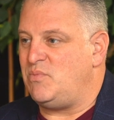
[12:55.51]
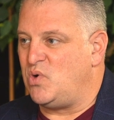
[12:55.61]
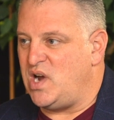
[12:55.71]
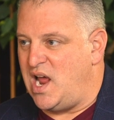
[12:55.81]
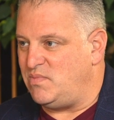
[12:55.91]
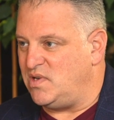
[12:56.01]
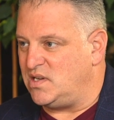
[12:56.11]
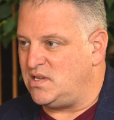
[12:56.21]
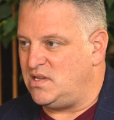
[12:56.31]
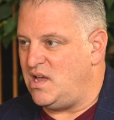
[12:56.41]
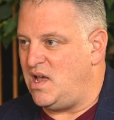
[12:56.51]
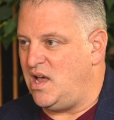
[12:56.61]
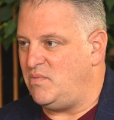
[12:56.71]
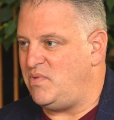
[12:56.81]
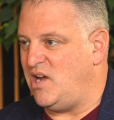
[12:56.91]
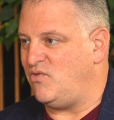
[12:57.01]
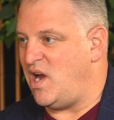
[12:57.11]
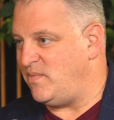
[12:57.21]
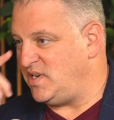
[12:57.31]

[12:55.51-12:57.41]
Poor Dad book by Robert